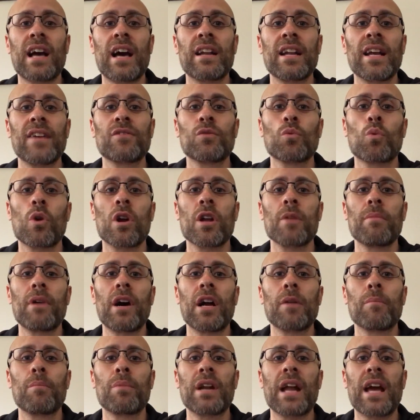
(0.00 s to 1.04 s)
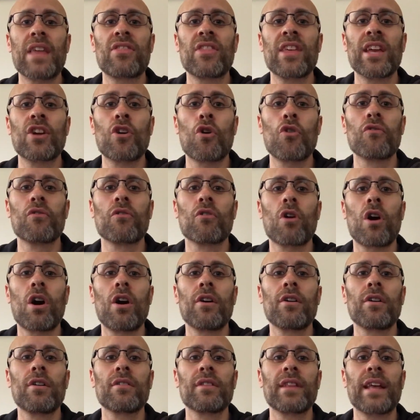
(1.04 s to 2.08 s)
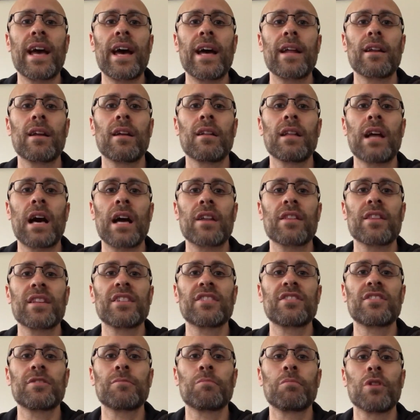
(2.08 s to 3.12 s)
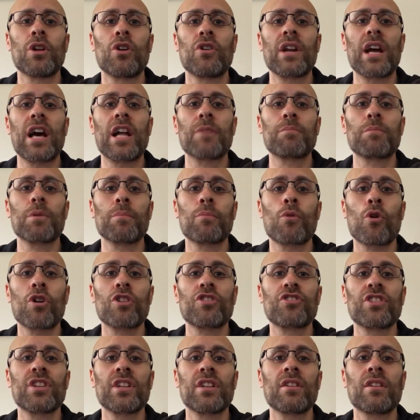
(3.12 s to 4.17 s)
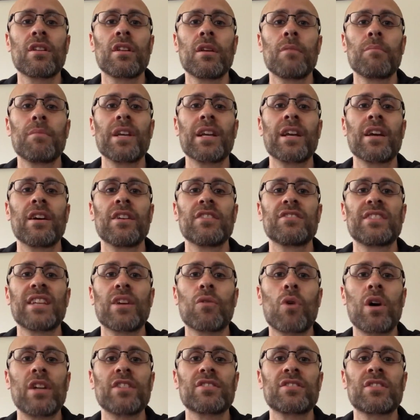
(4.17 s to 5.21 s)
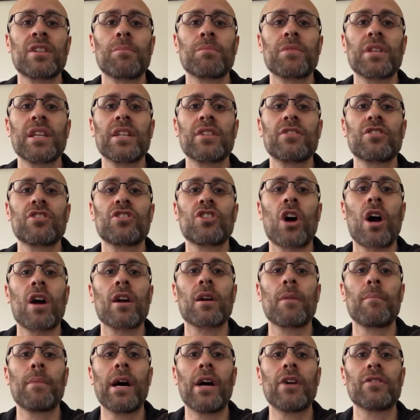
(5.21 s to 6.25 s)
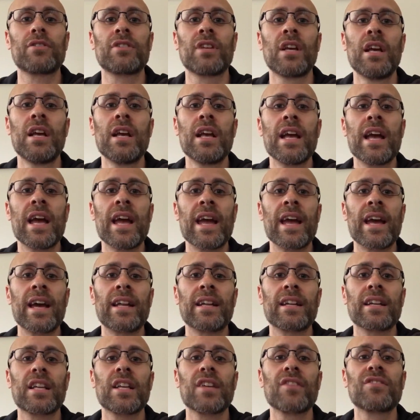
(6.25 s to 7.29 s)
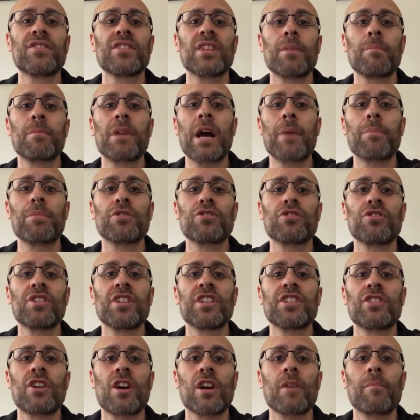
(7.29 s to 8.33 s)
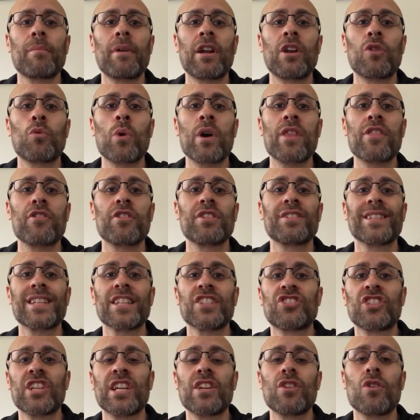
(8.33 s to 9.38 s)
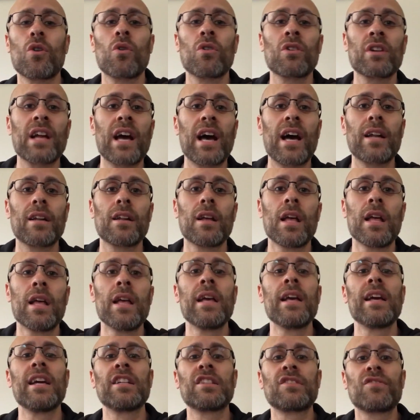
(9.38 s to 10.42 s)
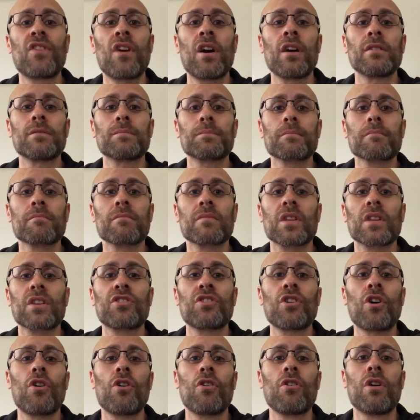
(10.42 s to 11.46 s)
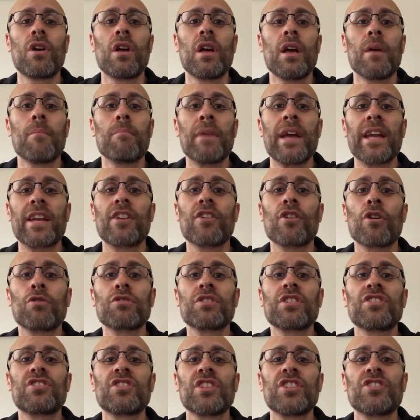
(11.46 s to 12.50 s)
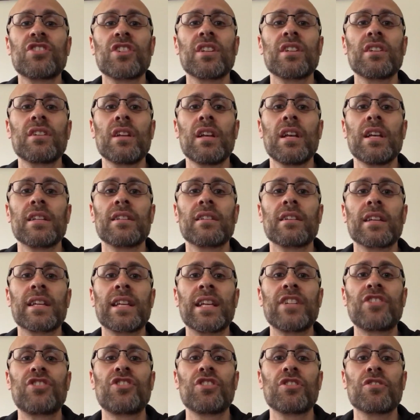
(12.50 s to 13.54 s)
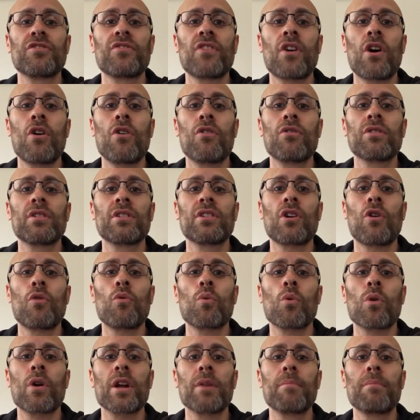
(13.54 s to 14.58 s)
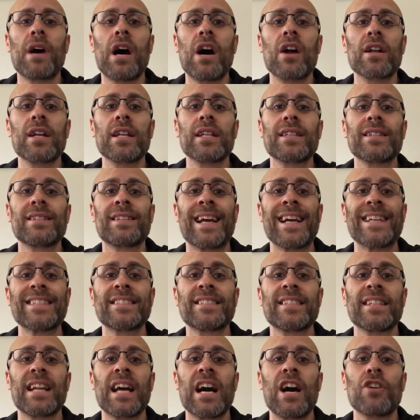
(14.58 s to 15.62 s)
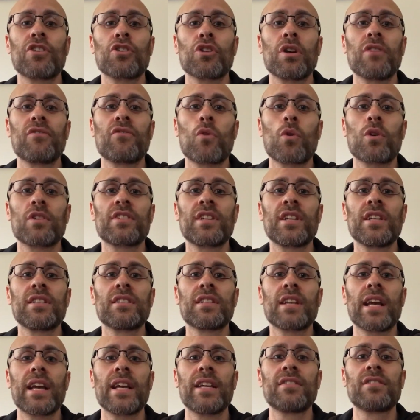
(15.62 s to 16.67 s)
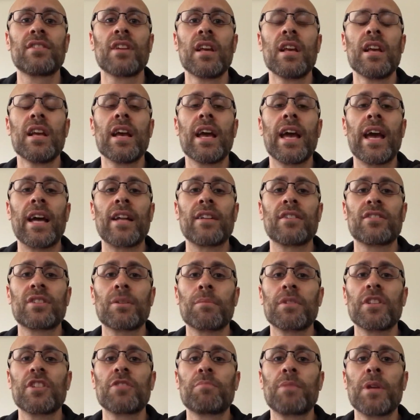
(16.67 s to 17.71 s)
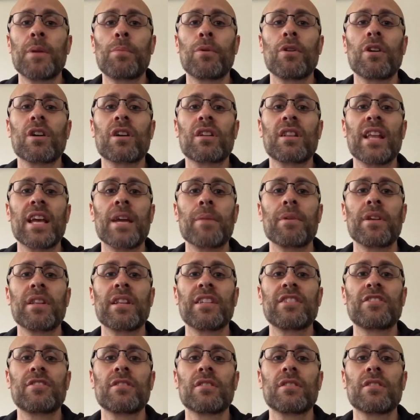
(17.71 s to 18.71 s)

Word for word: not have to worry about it. But I think overall that a lot of this is blown out of proportion because they want something to talk about. And it gives them an opportunity to talk about it, whether it's legit or not. It's fun. So make your own decision, get your phone, don't worry about it, test it out. You have 14 days. And some of these people are claiming